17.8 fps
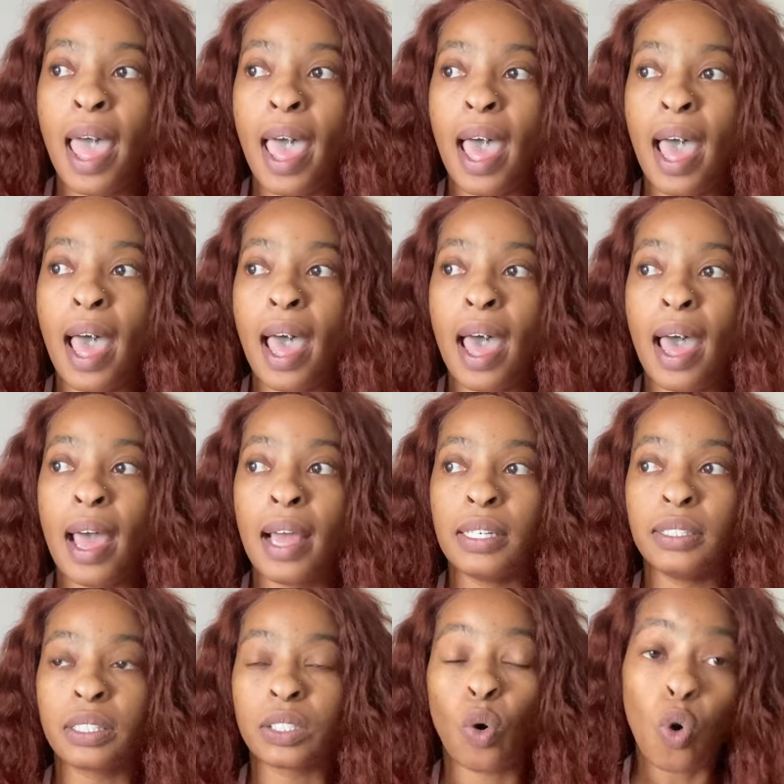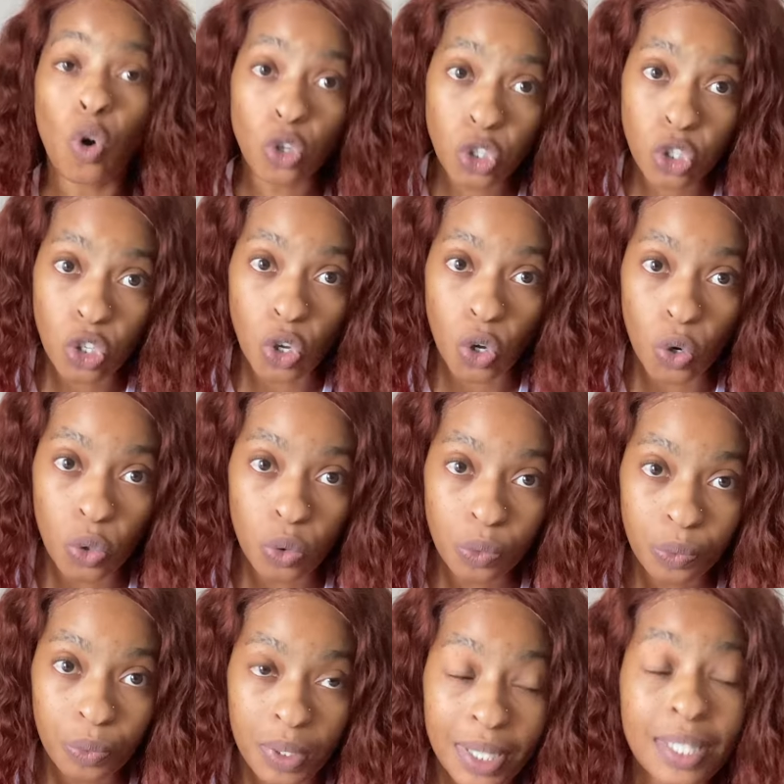And also,
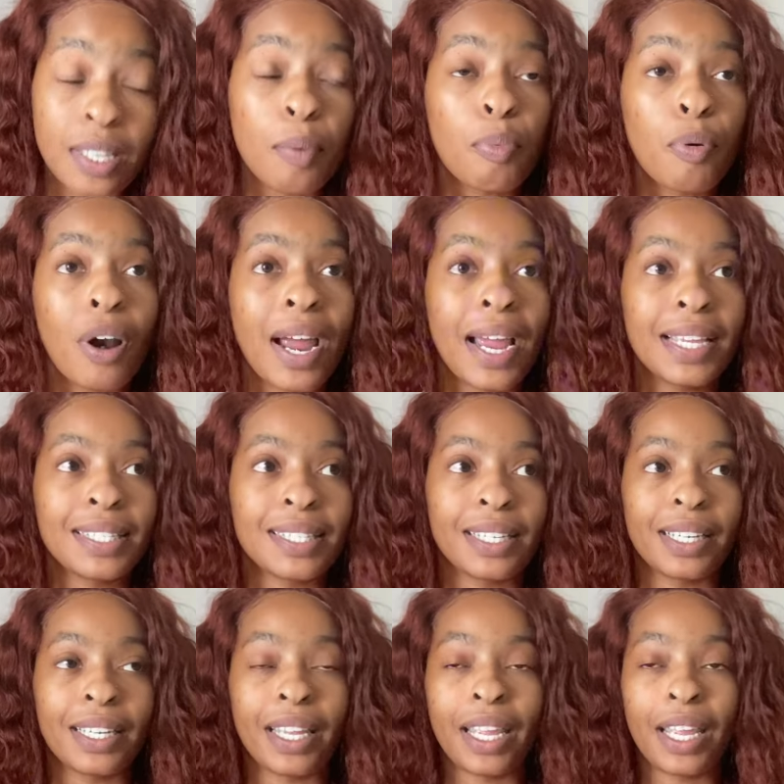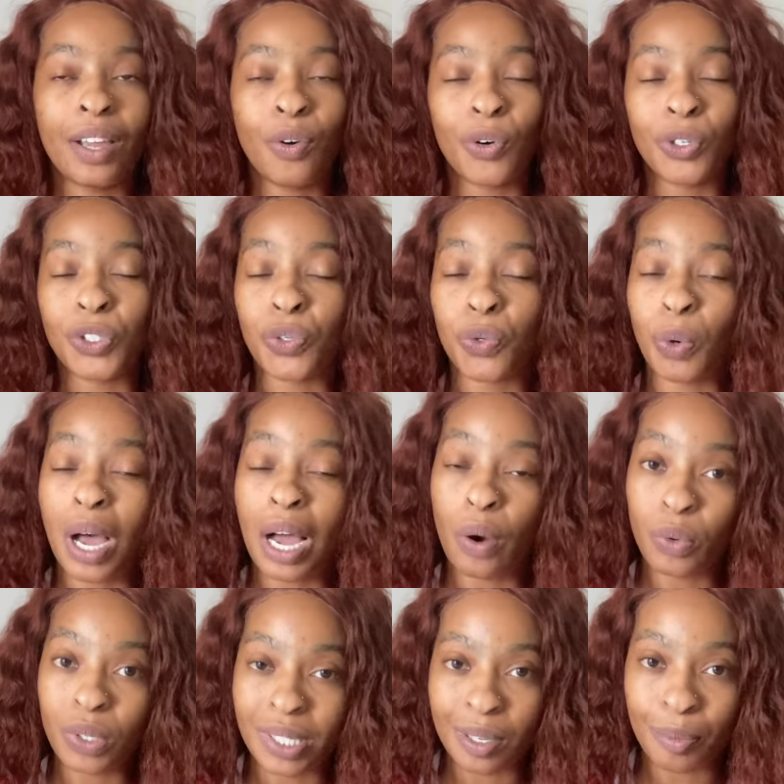surprisingly, or to
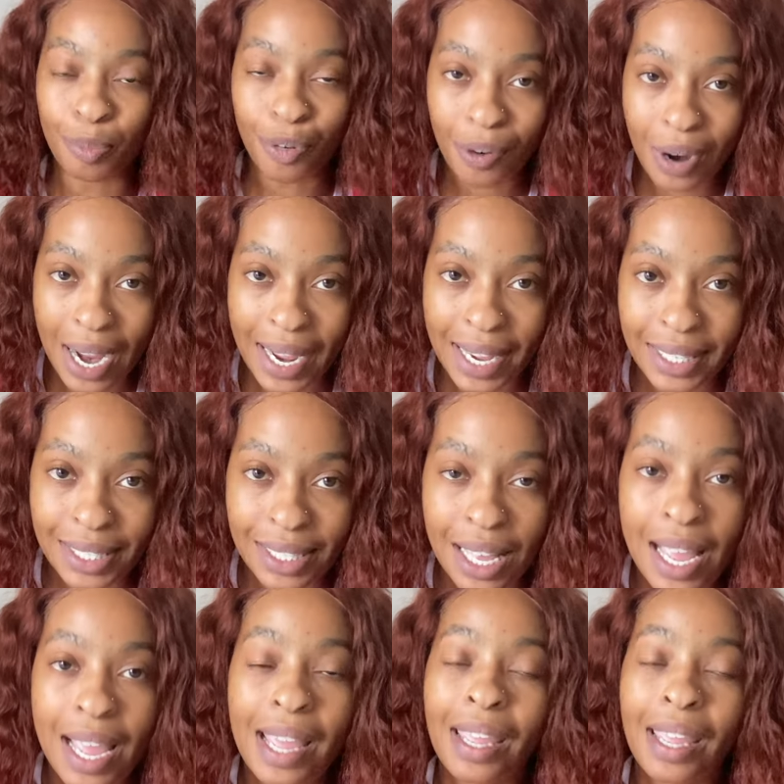our surprise,